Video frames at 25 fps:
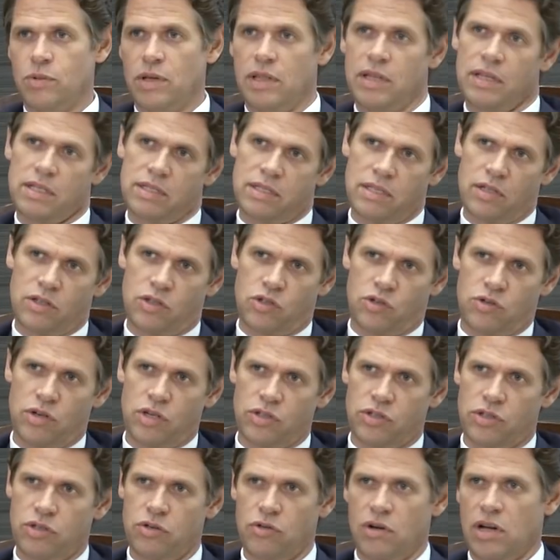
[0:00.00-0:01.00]
whether it's now
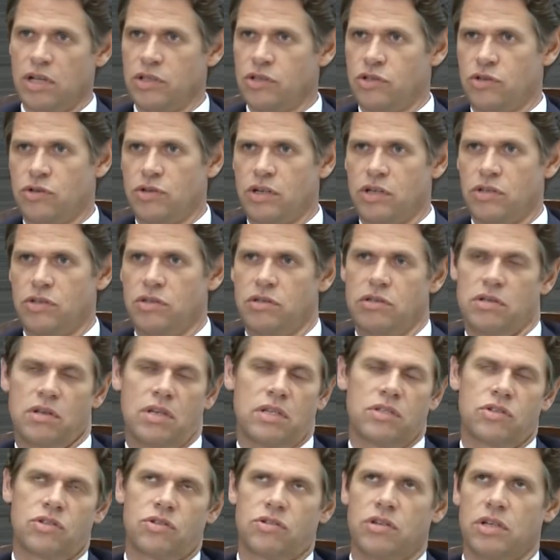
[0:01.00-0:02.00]
structured or unstructured. And
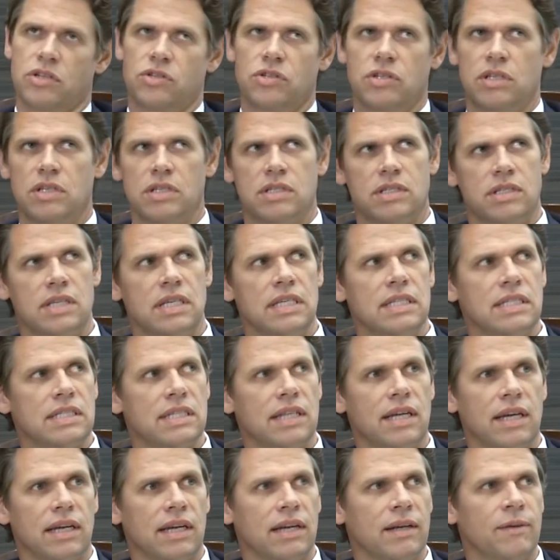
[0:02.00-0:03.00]
unstructured is things
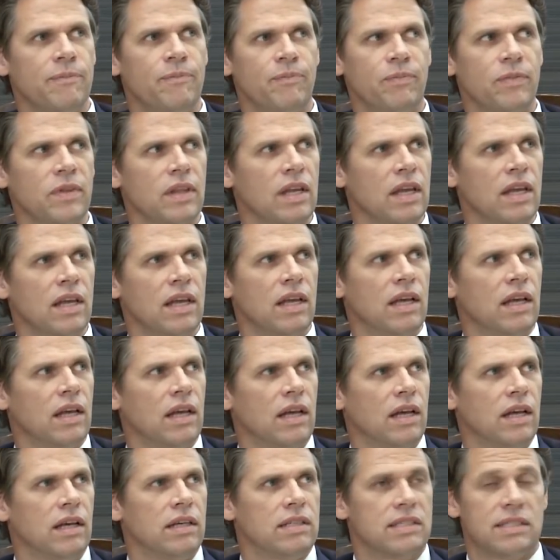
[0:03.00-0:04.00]
like
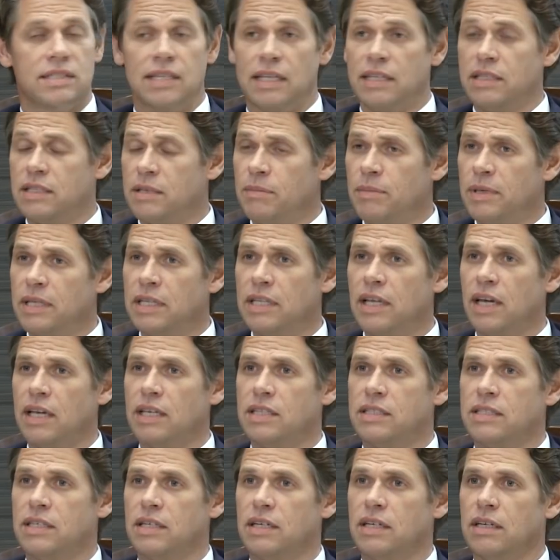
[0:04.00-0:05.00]
sentiment
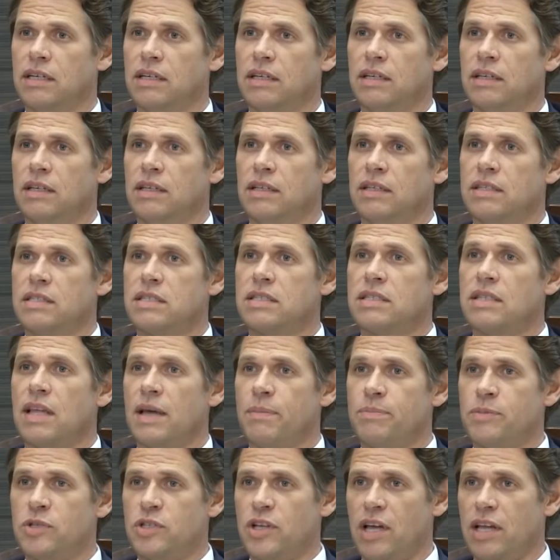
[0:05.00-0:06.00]
data,
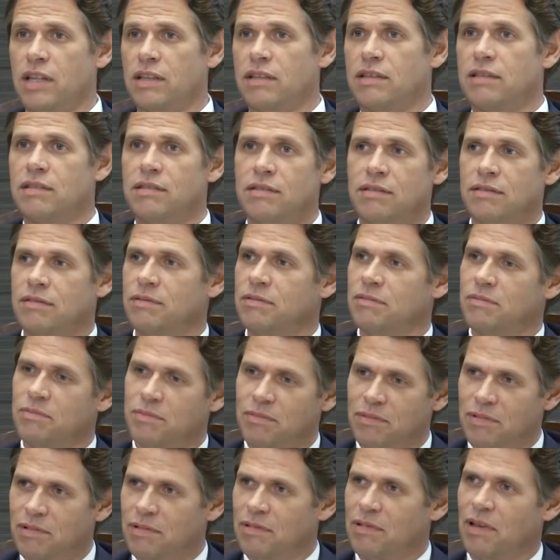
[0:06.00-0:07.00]
Snapchat,
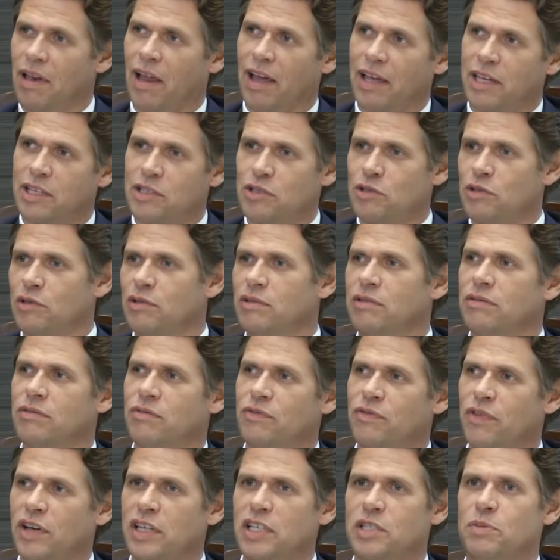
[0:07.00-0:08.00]
likes on
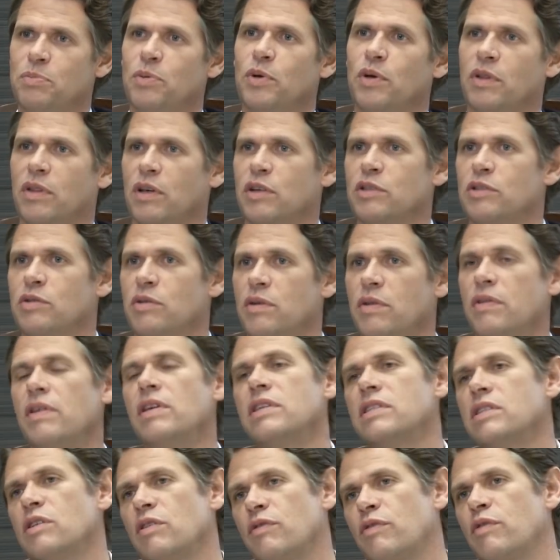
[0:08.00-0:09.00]
Facebook, those sort of
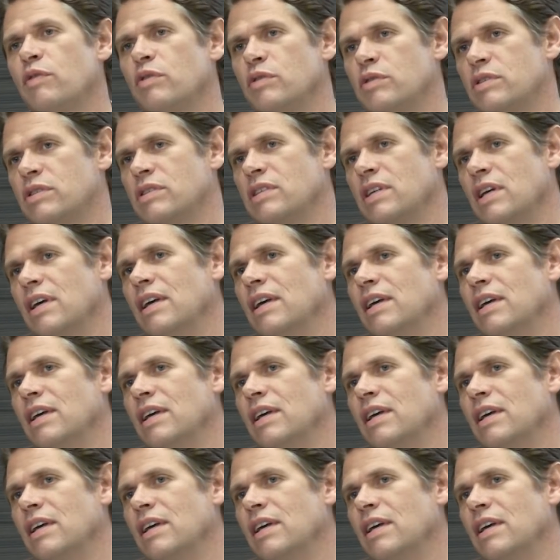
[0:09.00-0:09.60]
things. And of course,